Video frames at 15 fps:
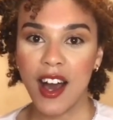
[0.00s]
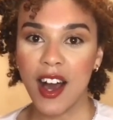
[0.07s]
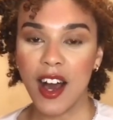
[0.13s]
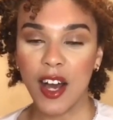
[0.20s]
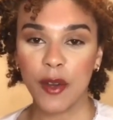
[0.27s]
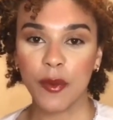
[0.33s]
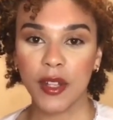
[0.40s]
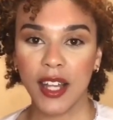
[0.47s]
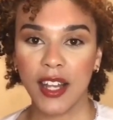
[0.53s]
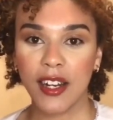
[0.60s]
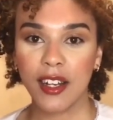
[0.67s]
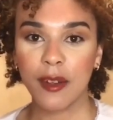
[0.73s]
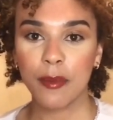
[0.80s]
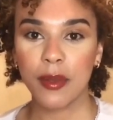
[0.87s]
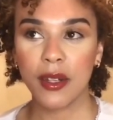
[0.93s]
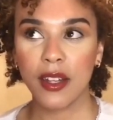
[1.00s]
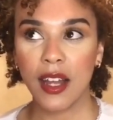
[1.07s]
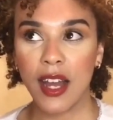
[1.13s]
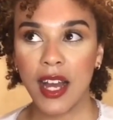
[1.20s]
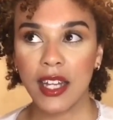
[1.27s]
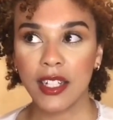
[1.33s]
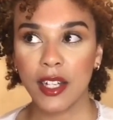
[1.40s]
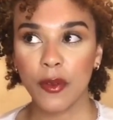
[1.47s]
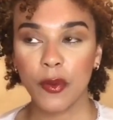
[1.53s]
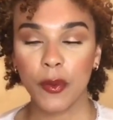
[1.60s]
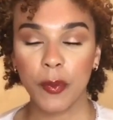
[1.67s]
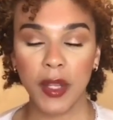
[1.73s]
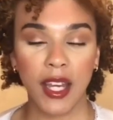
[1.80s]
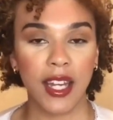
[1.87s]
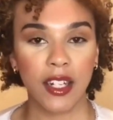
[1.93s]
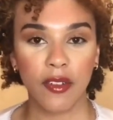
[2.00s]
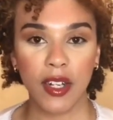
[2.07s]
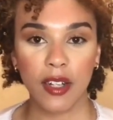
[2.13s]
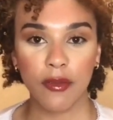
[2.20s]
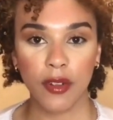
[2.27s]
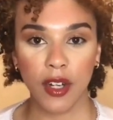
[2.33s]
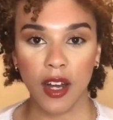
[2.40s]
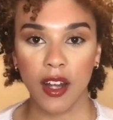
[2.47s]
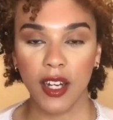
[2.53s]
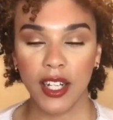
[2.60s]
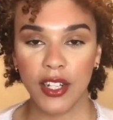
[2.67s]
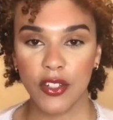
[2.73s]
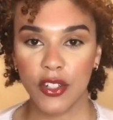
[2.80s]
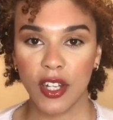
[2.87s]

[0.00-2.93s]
I will get up and I will be getting ready for college,